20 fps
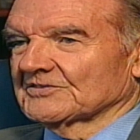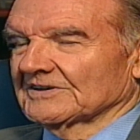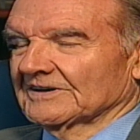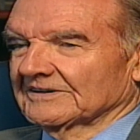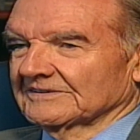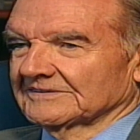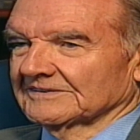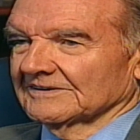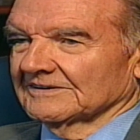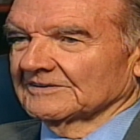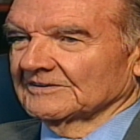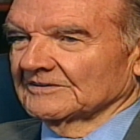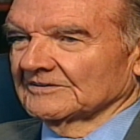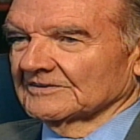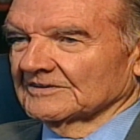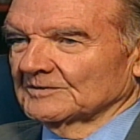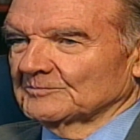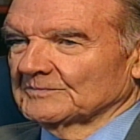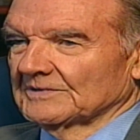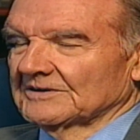South
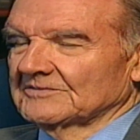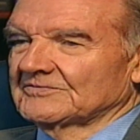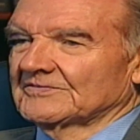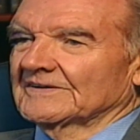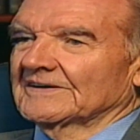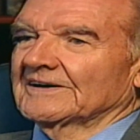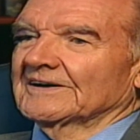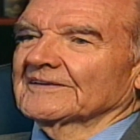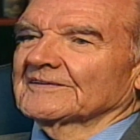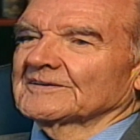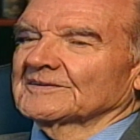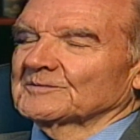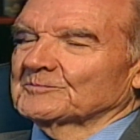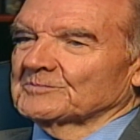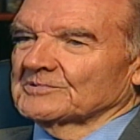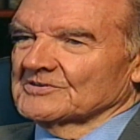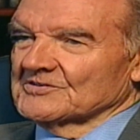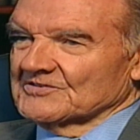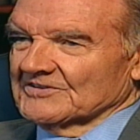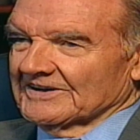Dakota. My father
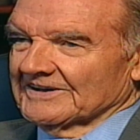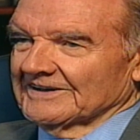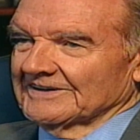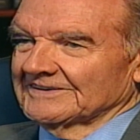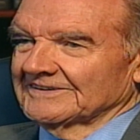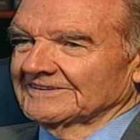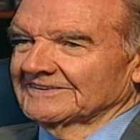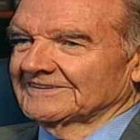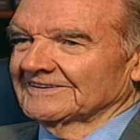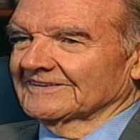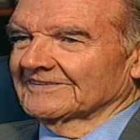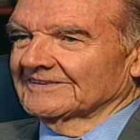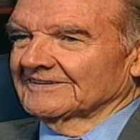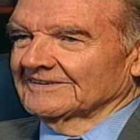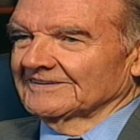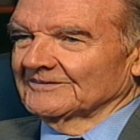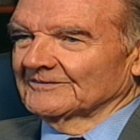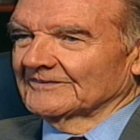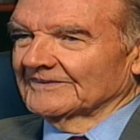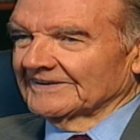presided at
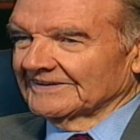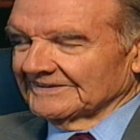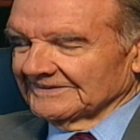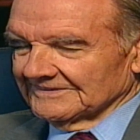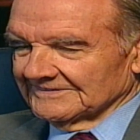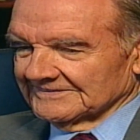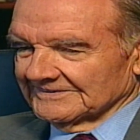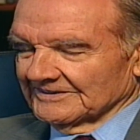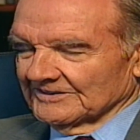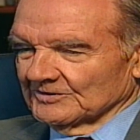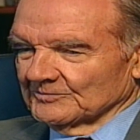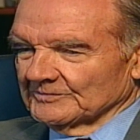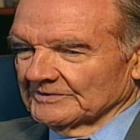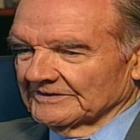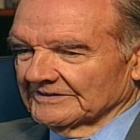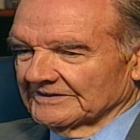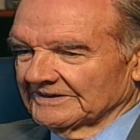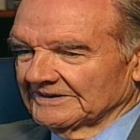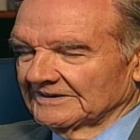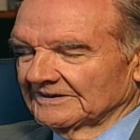the wedding
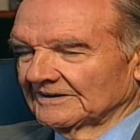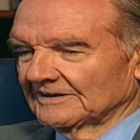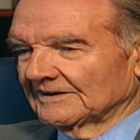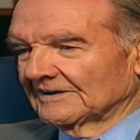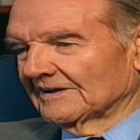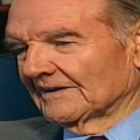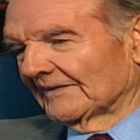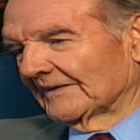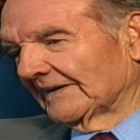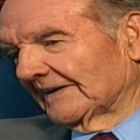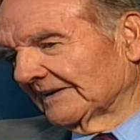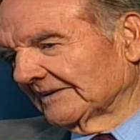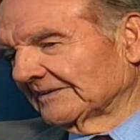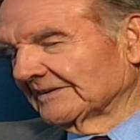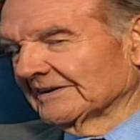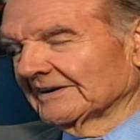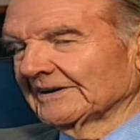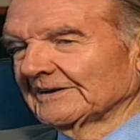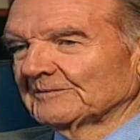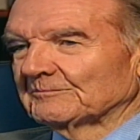ceremony. That
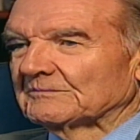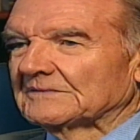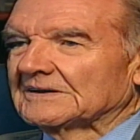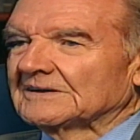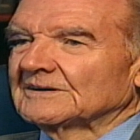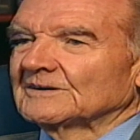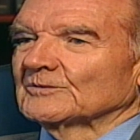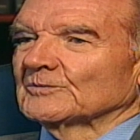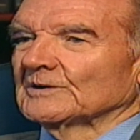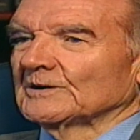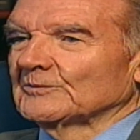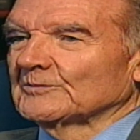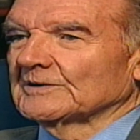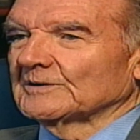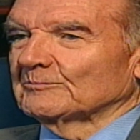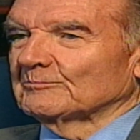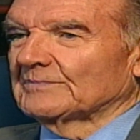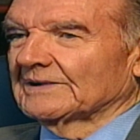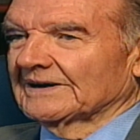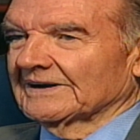night, we
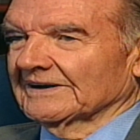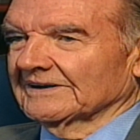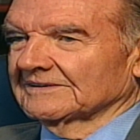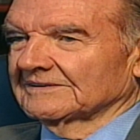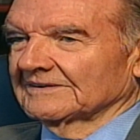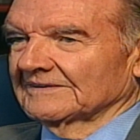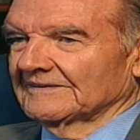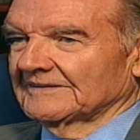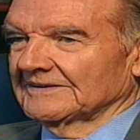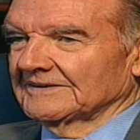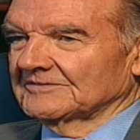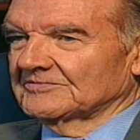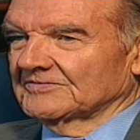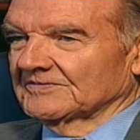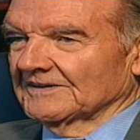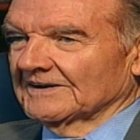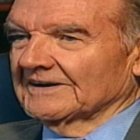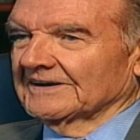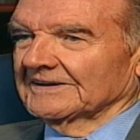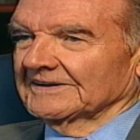went back to the
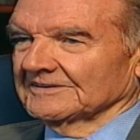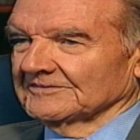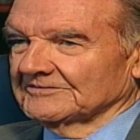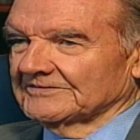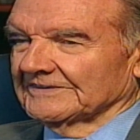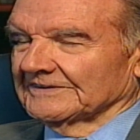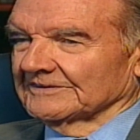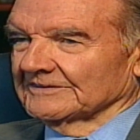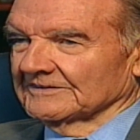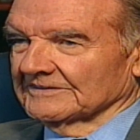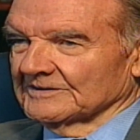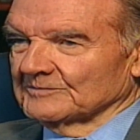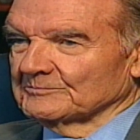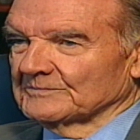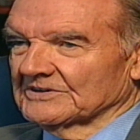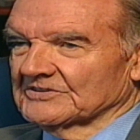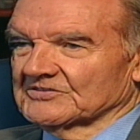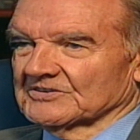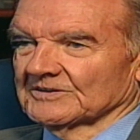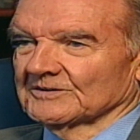flying field in
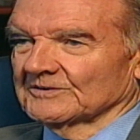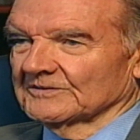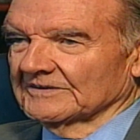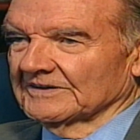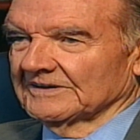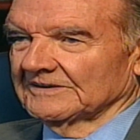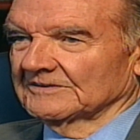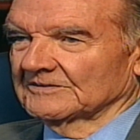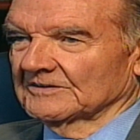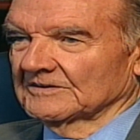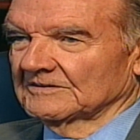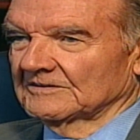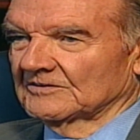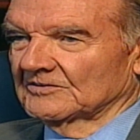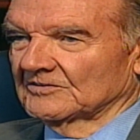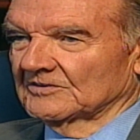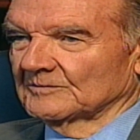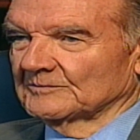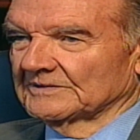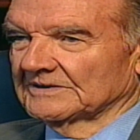Muskogee,
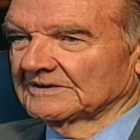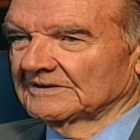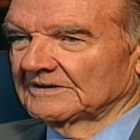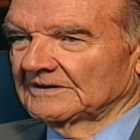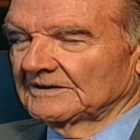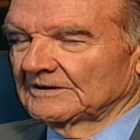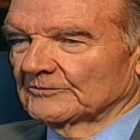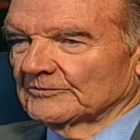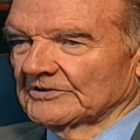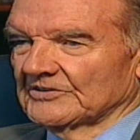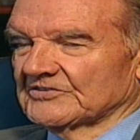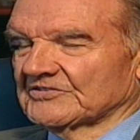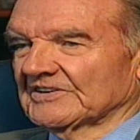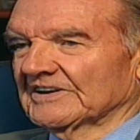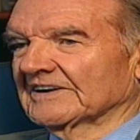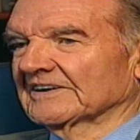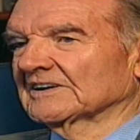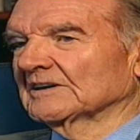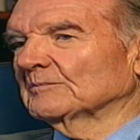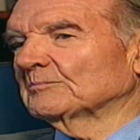Oklahoma. We
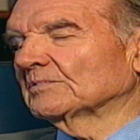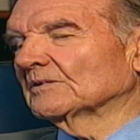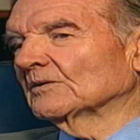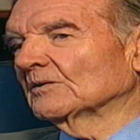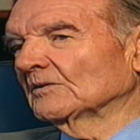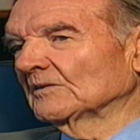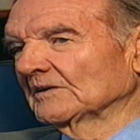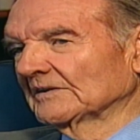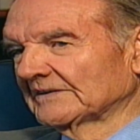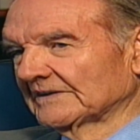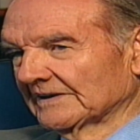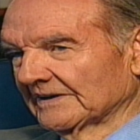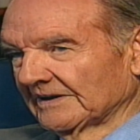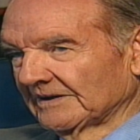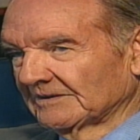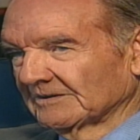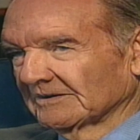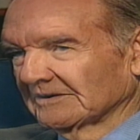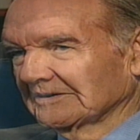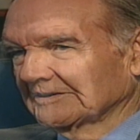sat up all
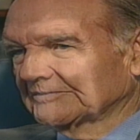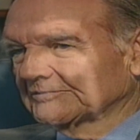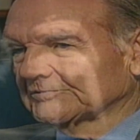night on a